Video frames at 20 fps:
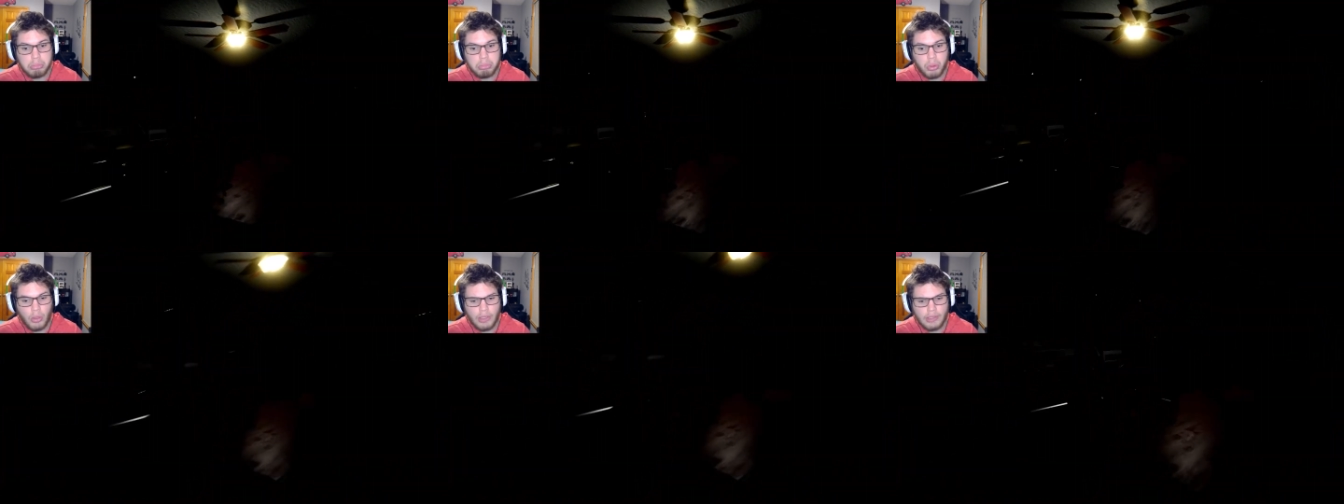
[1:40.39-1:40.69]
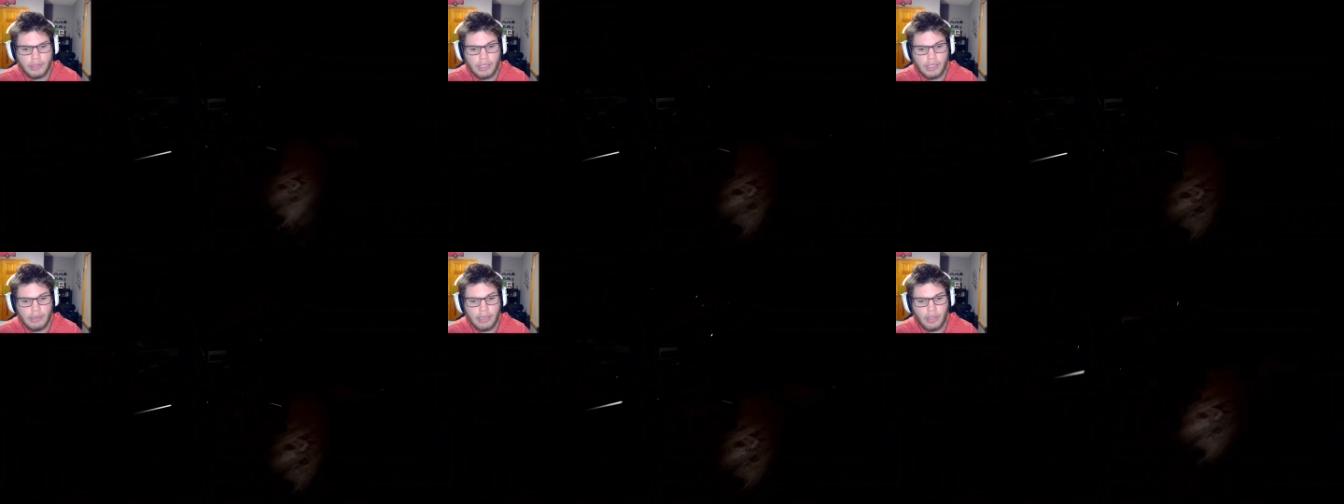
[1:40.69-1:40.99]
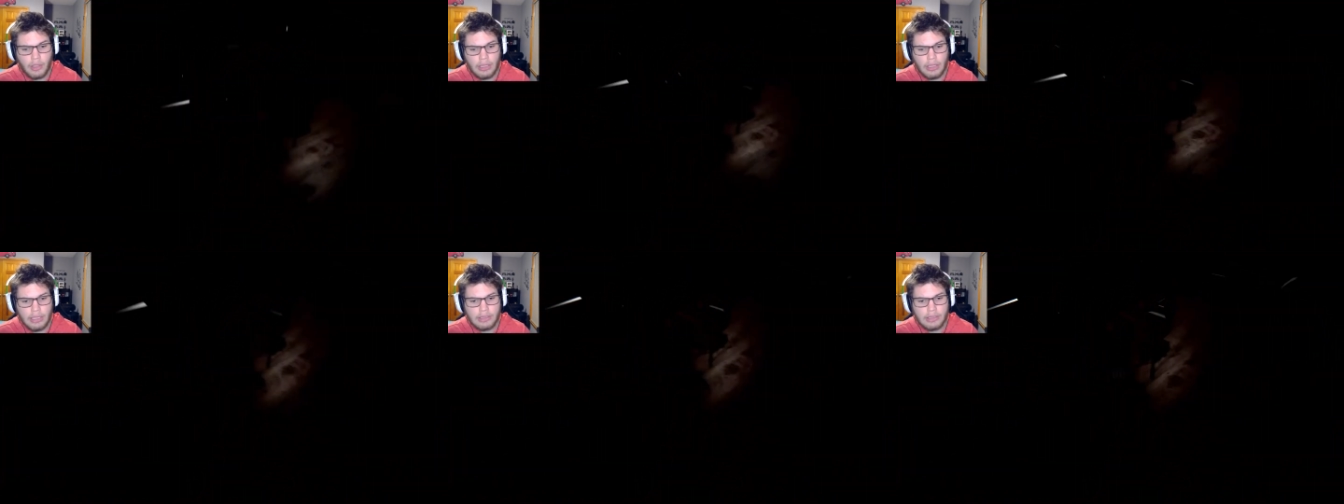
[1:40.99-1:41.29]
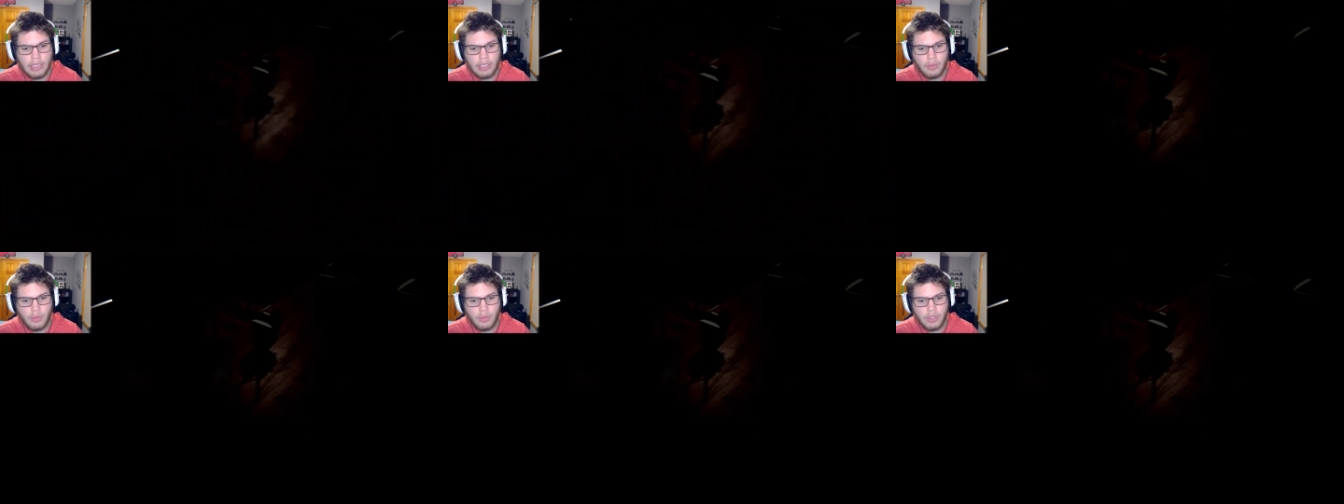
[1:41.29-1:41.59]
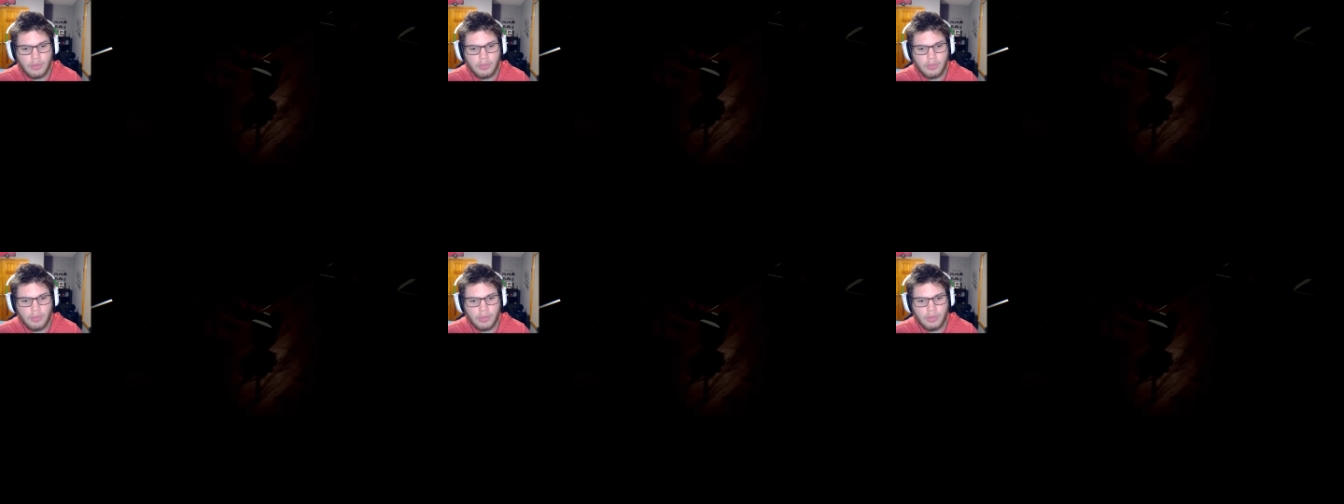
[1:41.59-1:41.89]
or at least I think you guys like to
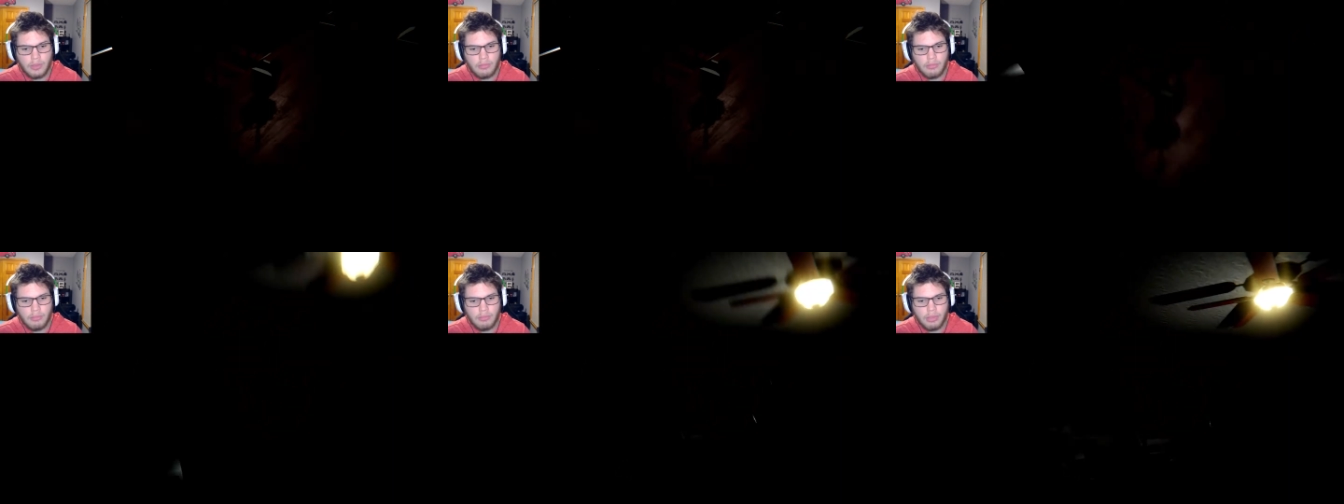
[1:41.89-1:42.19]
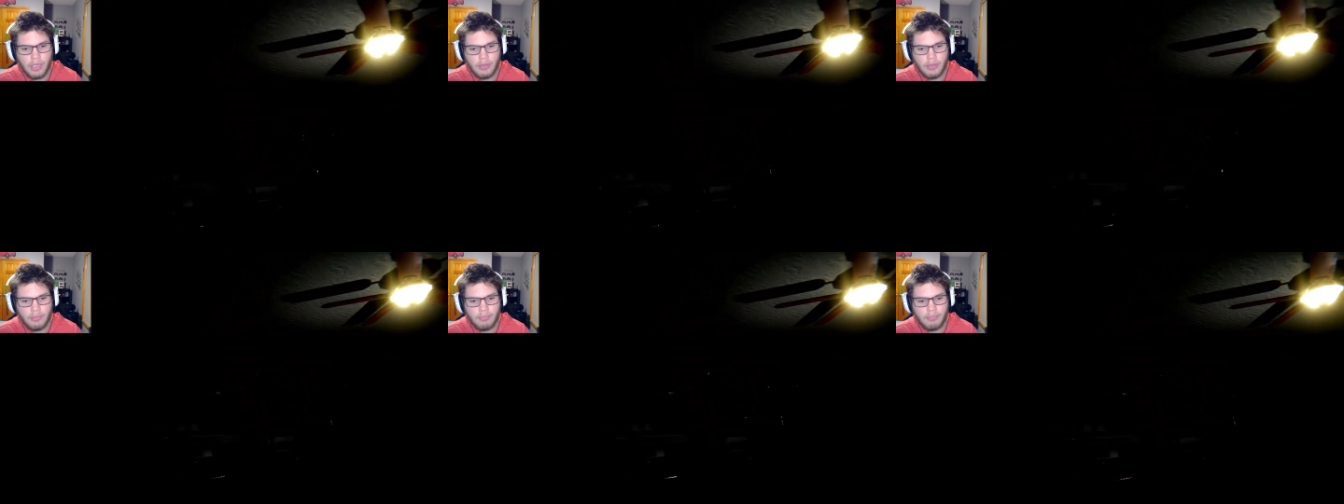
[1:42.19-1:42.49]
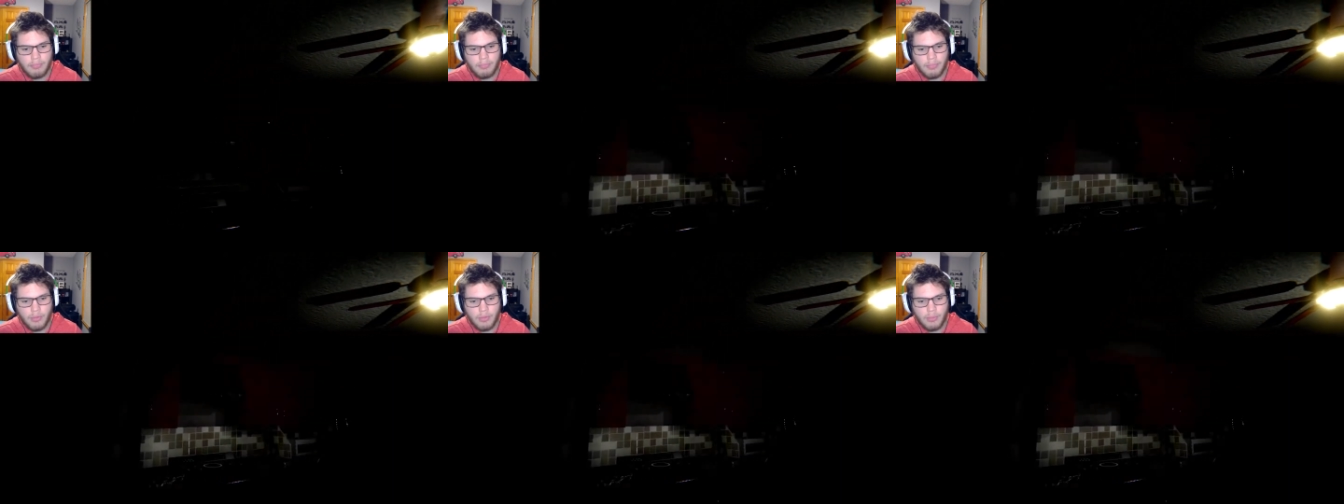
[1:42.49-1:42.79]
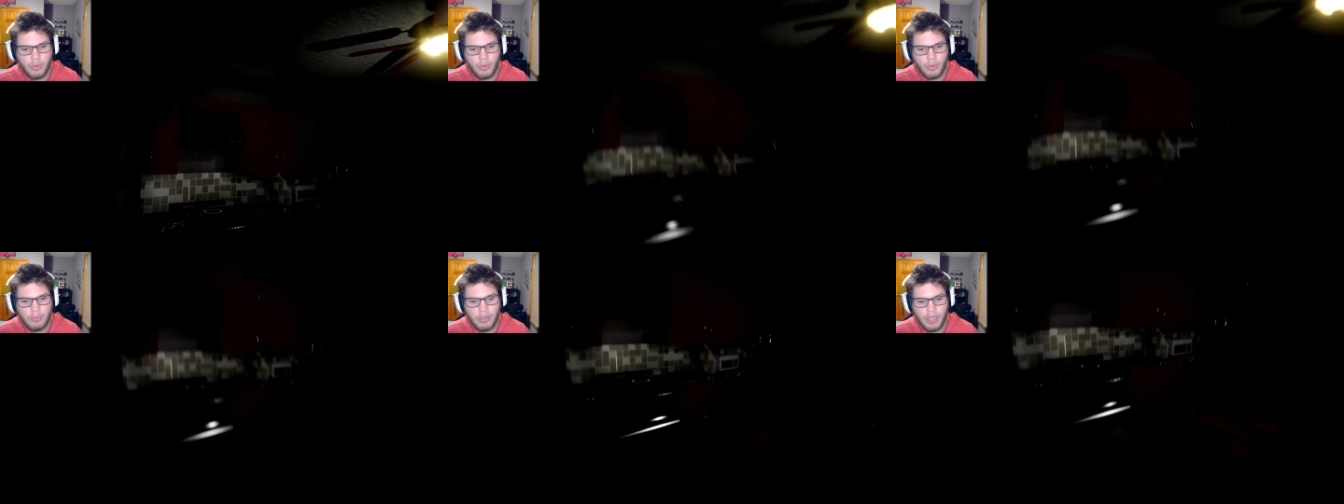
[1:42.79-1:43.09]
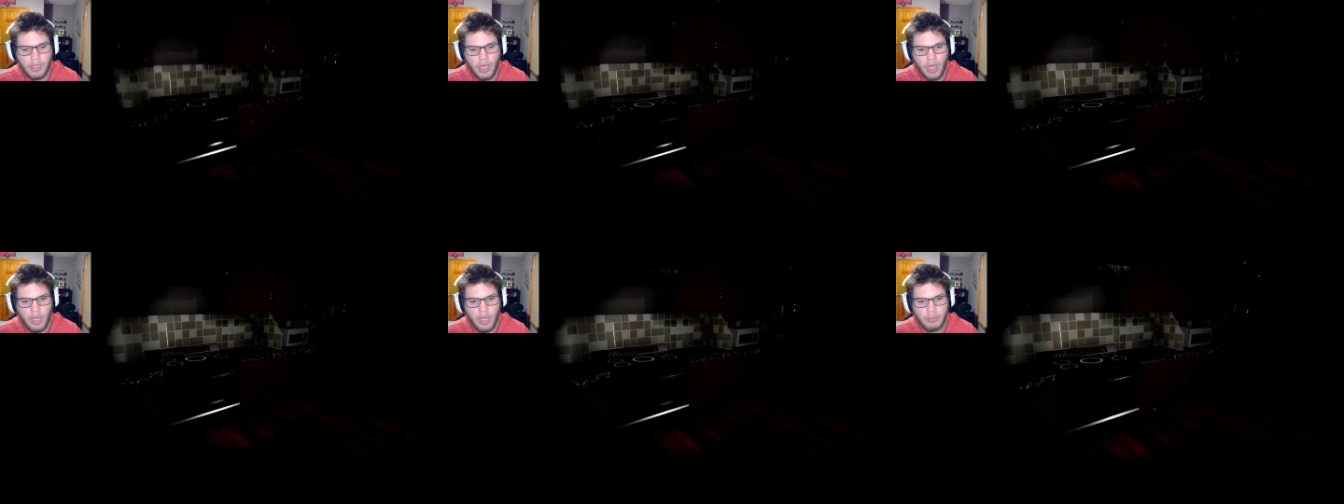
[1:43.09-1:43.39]
watch me play
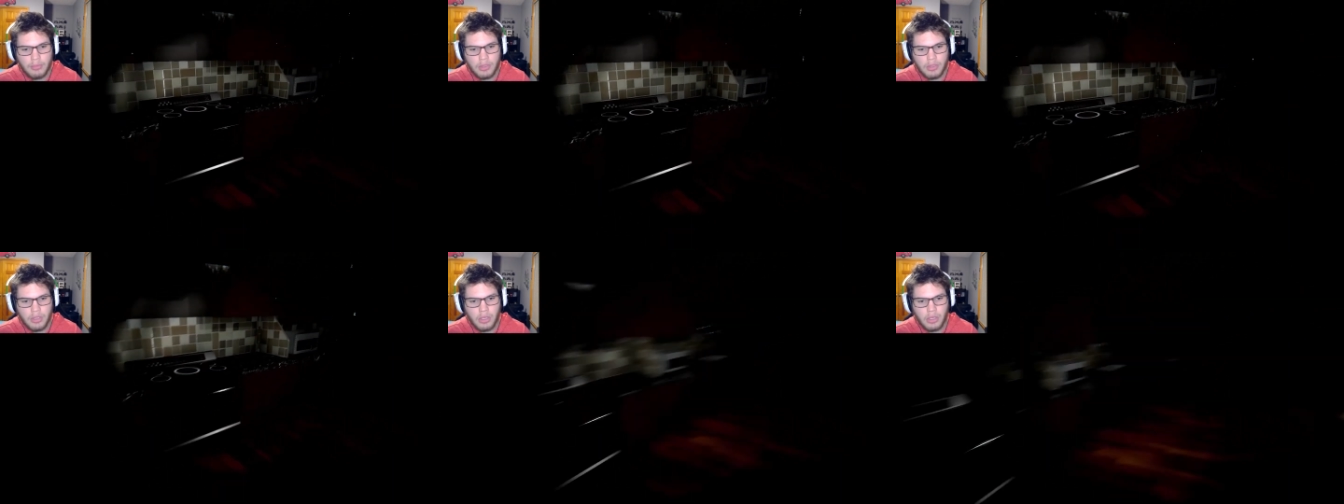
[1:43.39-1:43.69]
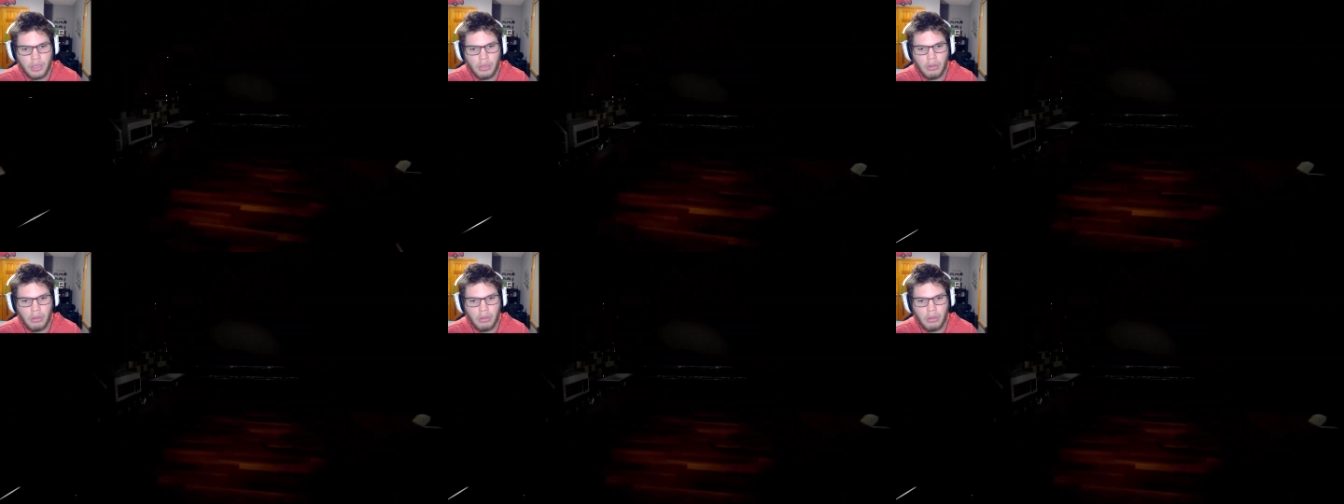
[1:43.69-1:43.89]
spoopy games,